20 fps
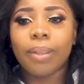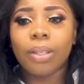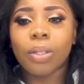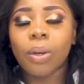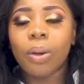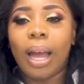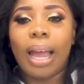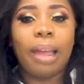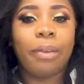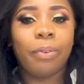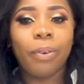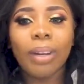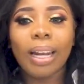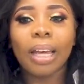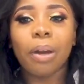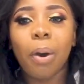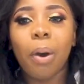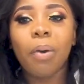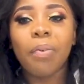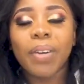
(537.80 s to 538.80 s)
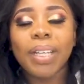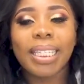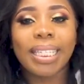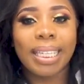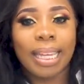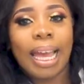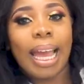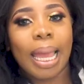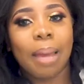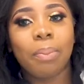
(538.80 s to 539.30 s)
So I feel like over
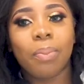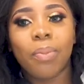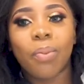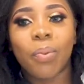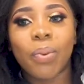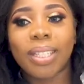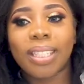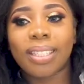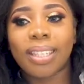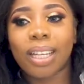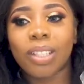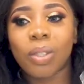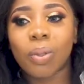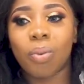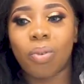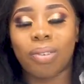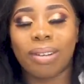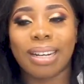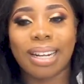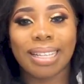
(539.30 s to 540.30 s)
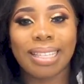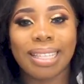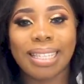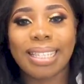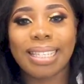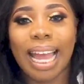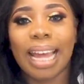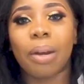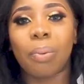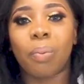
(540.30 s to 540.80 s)
time, we start to
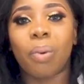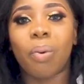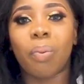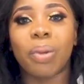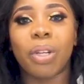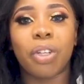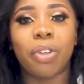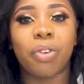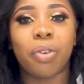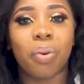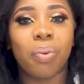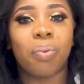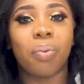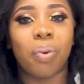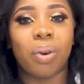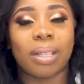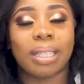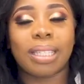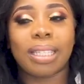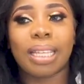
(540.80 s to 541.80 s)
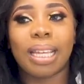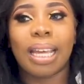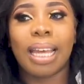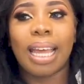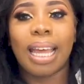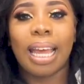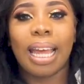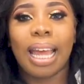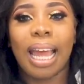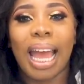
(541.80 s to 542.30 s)
understand what we don't want.
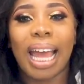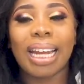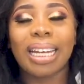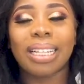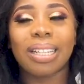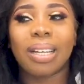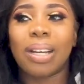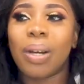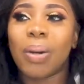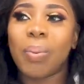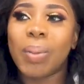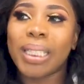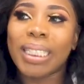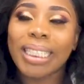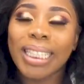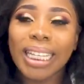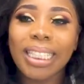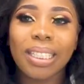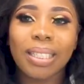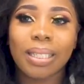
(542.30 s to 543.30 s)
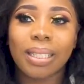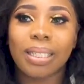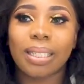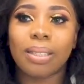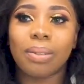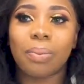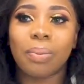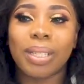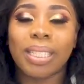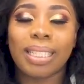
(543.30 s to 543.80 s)
And we
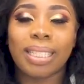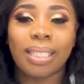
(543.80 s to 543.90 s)
start